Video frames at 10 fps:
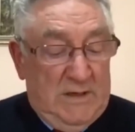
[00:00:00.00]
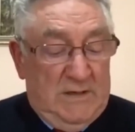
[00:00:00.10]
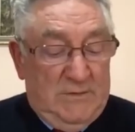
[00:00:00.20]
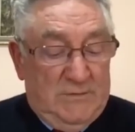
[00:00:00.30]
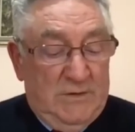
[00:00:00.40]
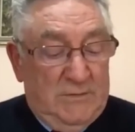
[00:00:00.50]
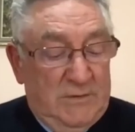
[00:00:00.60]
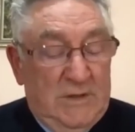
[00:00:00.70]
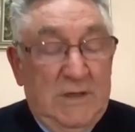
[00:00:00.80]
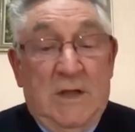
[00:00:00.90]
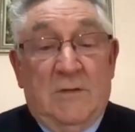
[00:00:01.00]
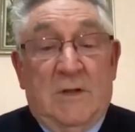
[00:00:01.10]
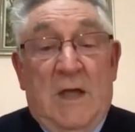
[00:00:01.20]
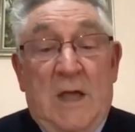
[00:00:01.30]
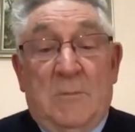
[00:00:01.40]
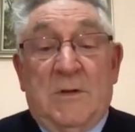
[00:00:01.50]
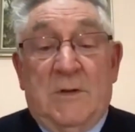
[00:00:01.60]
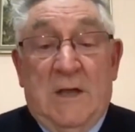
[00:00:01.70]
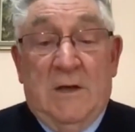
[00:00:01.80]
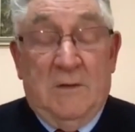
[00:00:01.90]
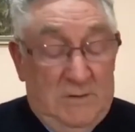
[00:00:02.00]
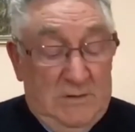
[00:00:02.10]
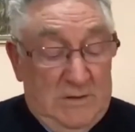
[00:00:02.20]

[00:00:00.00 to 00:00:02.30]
And he says that he has a habit now,